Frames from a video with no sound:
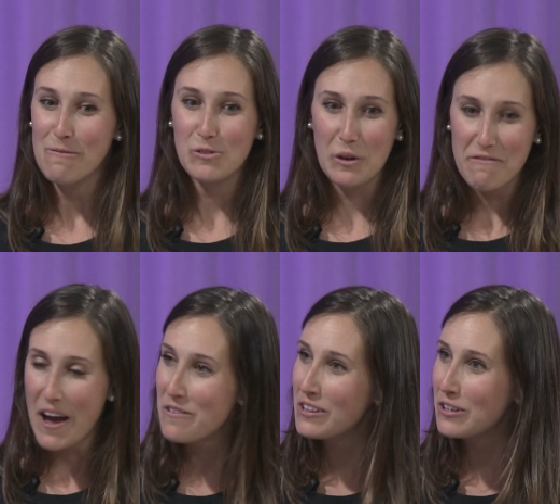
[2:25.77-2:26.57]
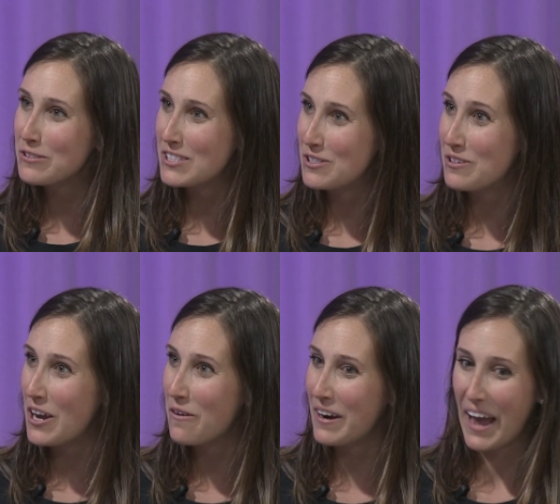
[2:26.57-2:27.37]
so i found a little
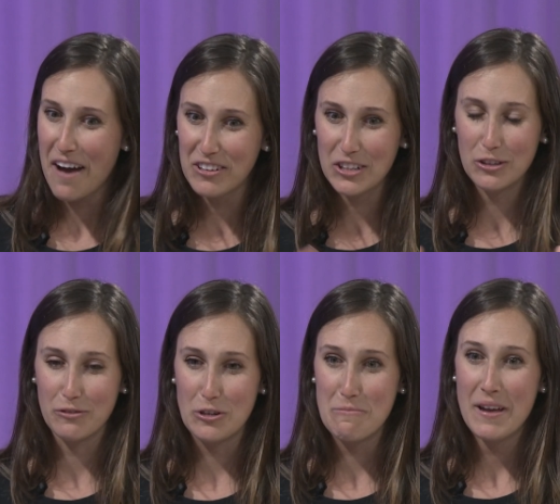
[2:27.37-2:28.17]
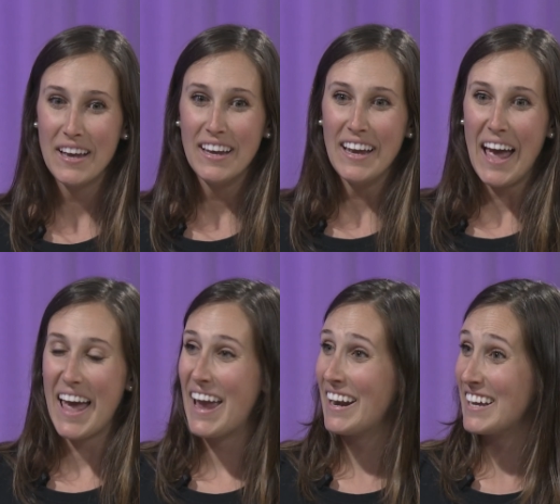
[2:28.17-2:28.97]
studio and i have a little room
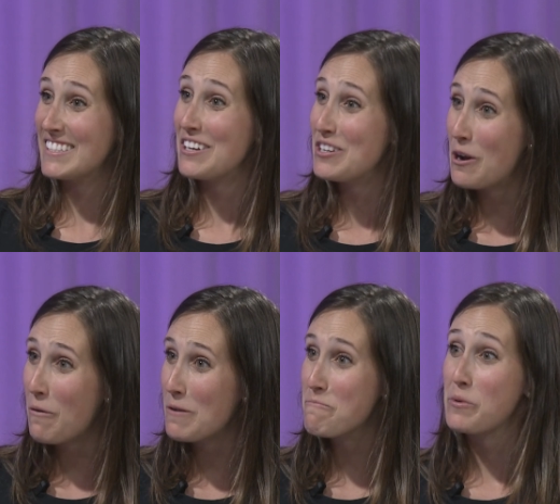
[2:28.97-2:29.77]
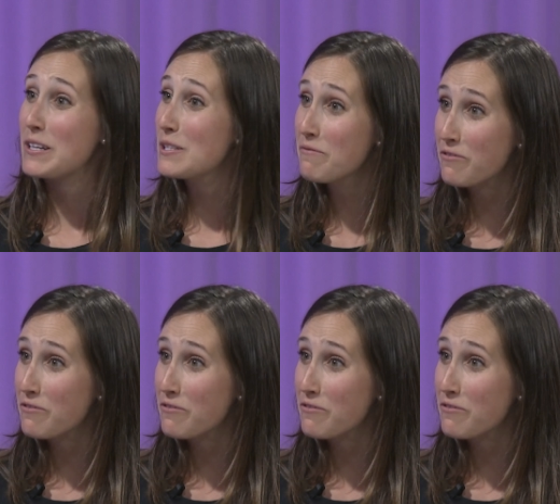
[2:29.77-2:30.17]
and i said you know what bring some